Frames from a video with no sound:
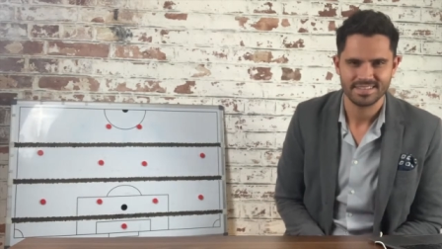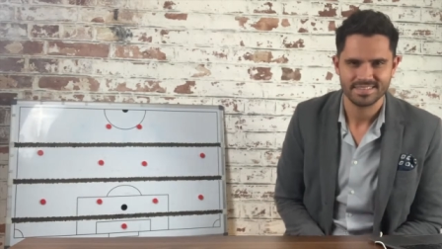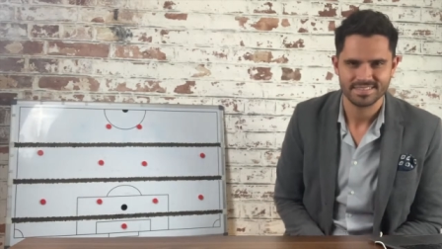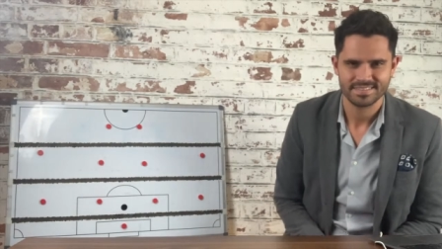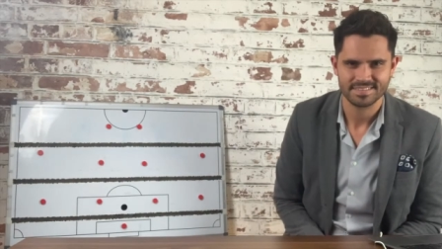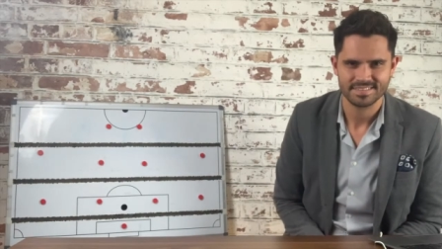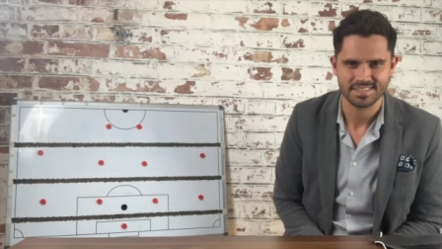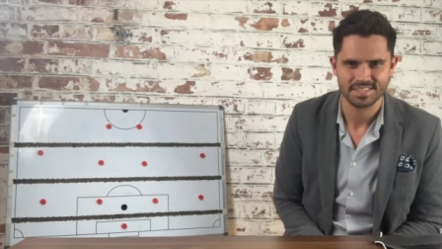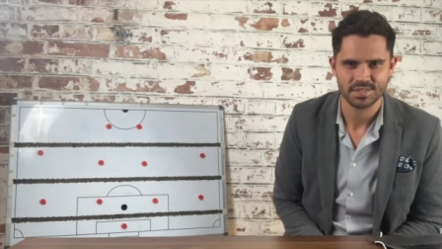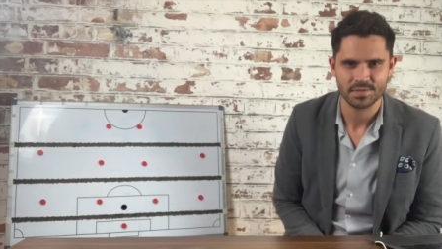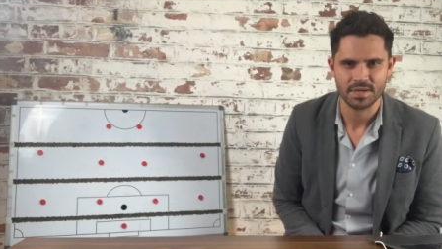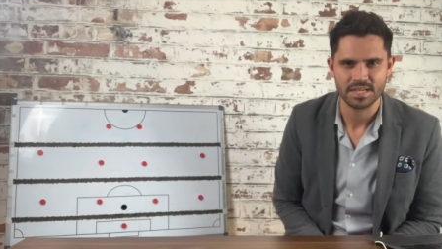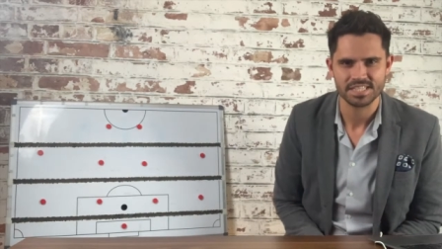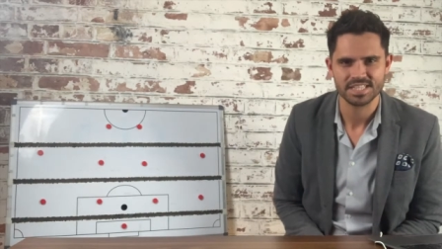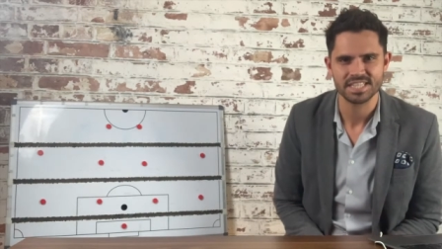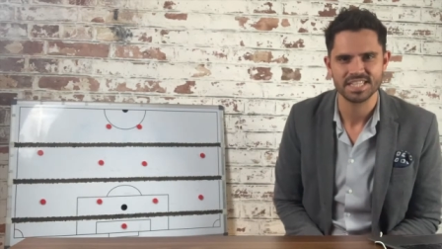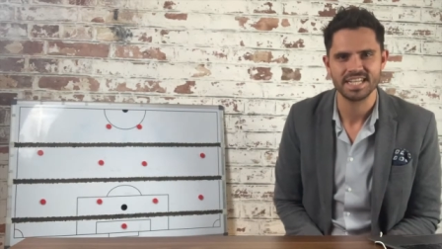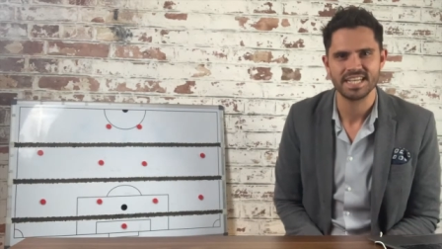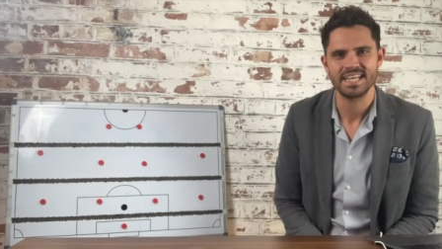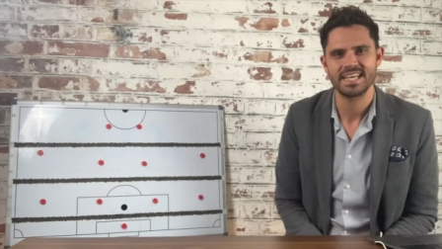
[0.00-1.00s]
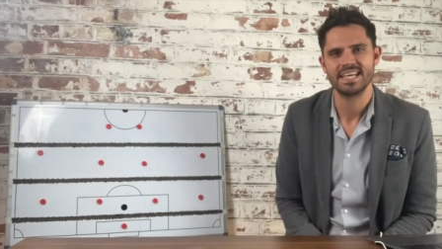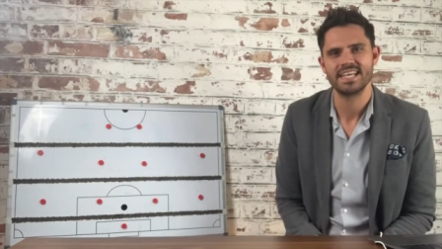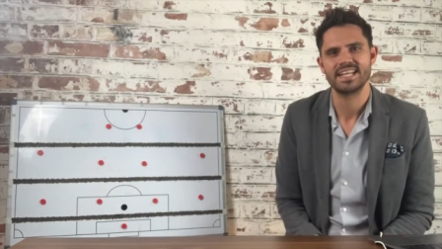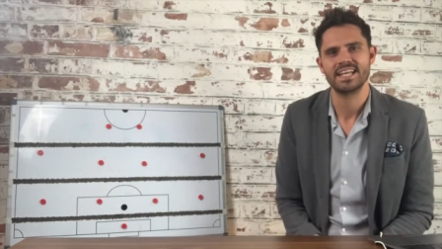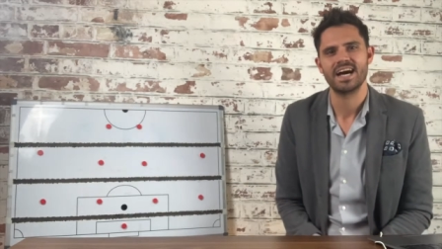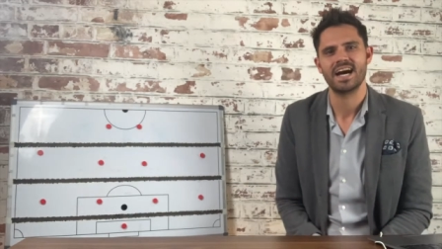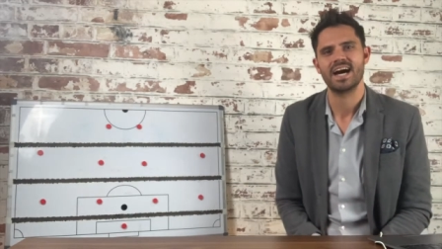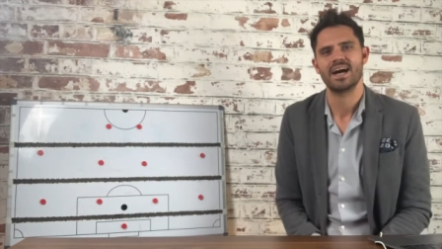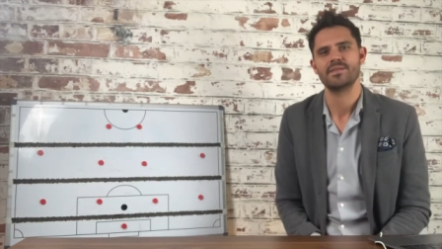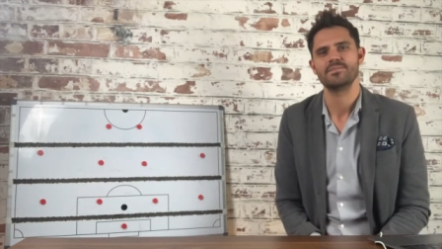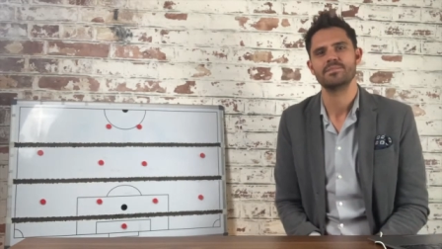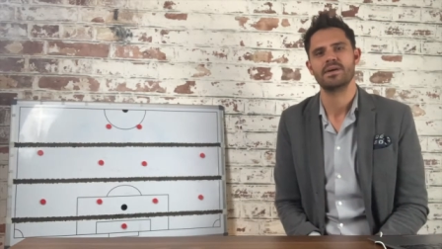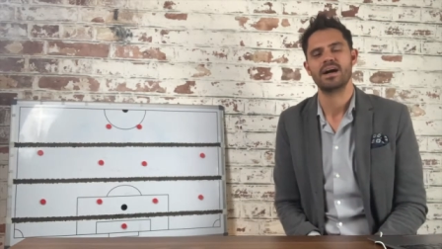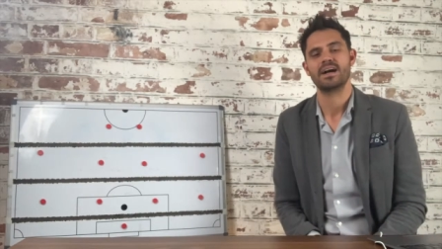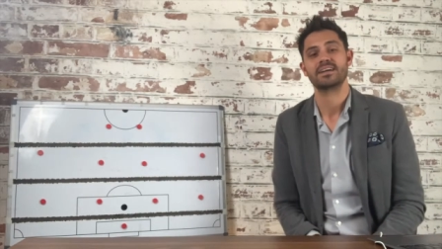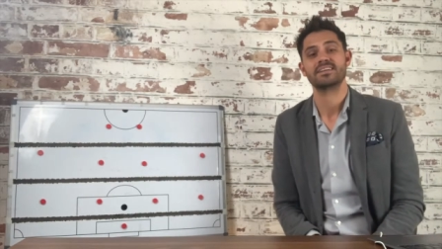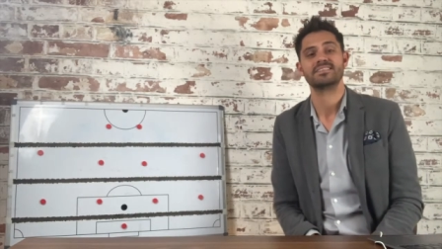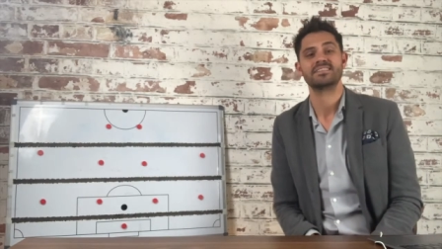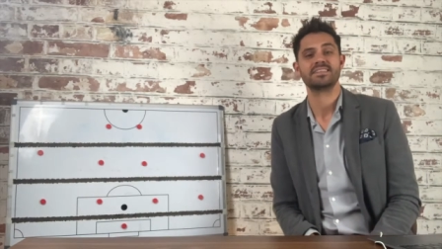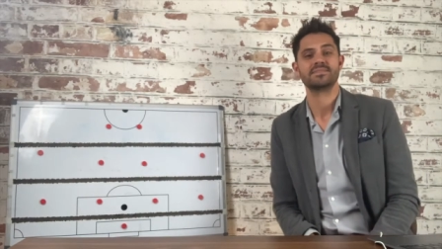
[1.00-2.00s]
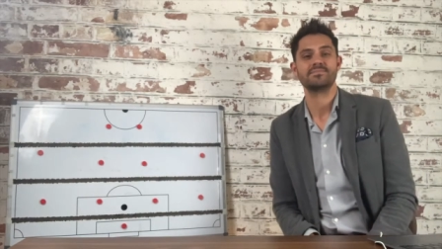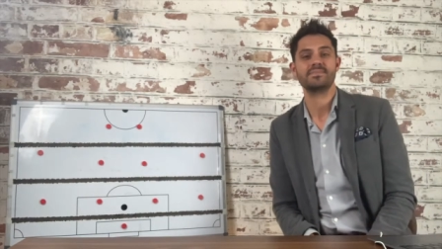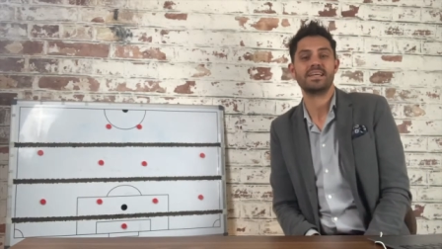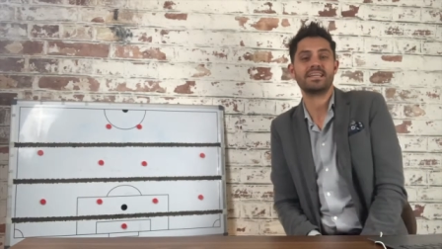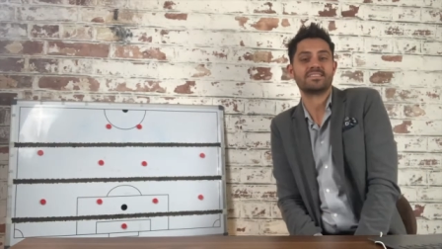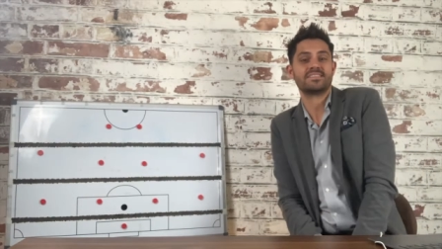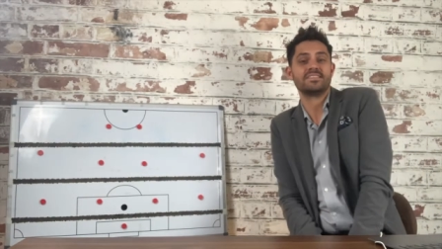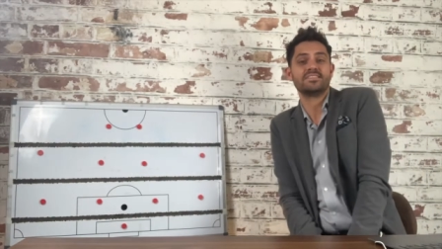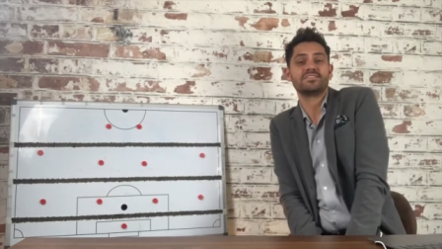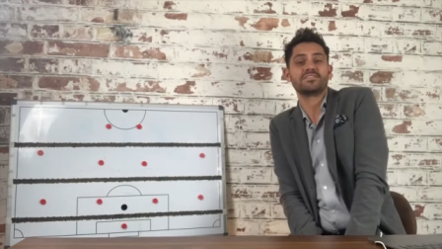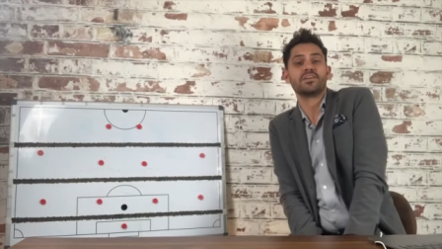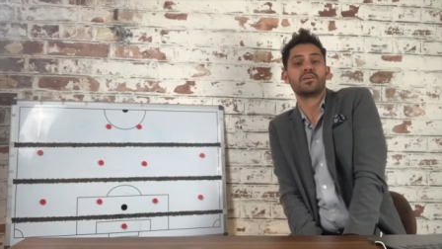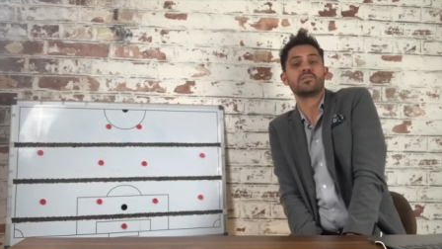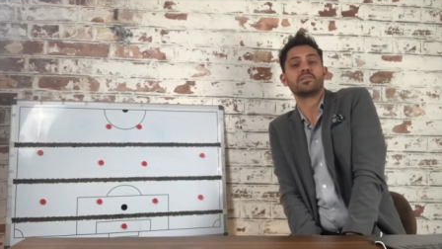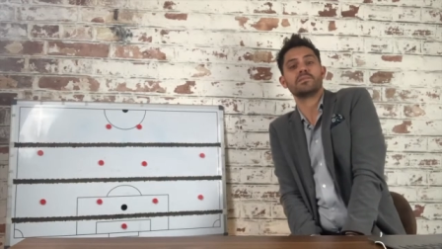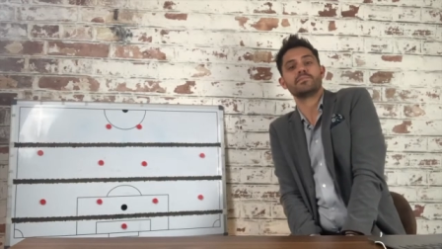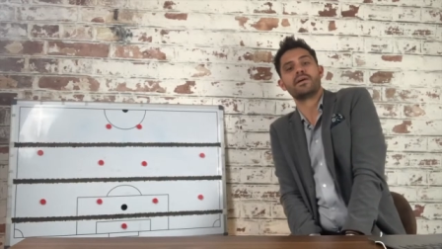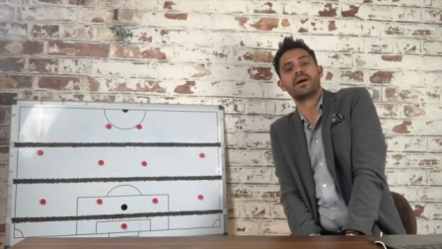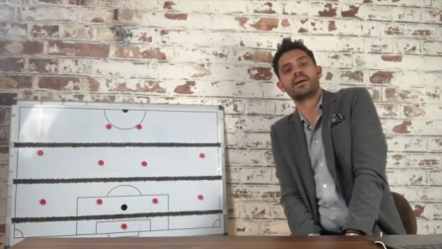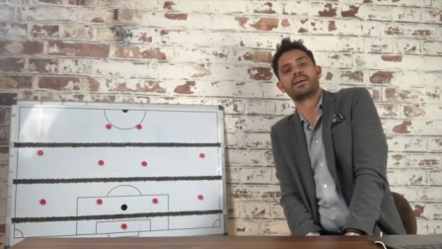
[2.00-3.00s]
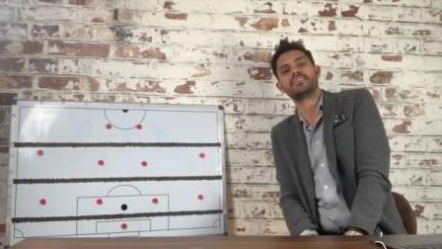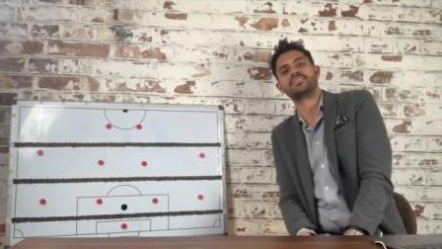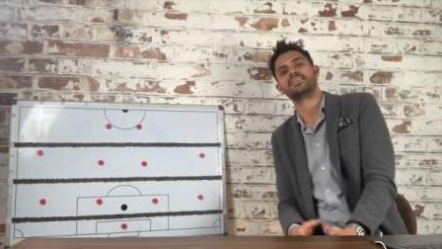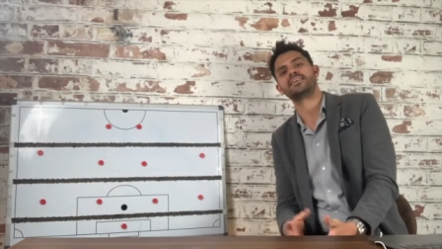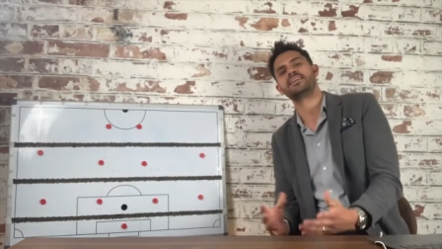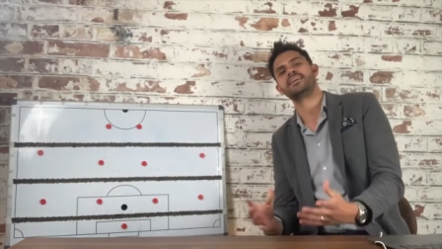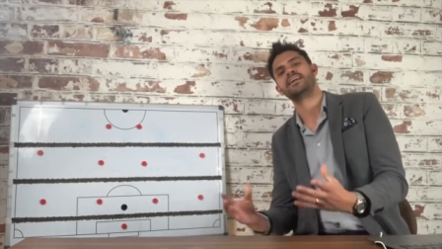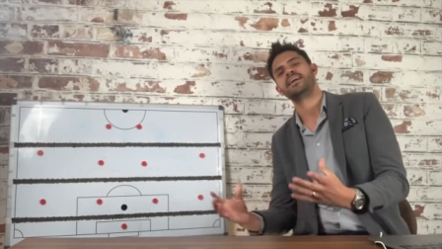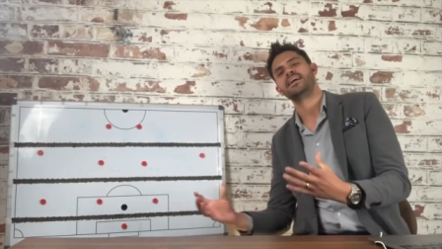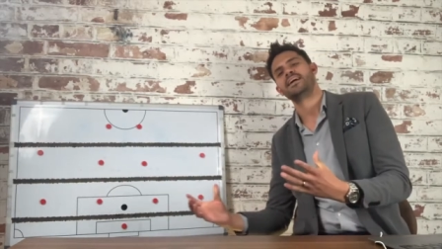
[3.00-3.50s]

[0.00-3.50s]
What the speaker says: situation in our marketing mix. In zonal marketing,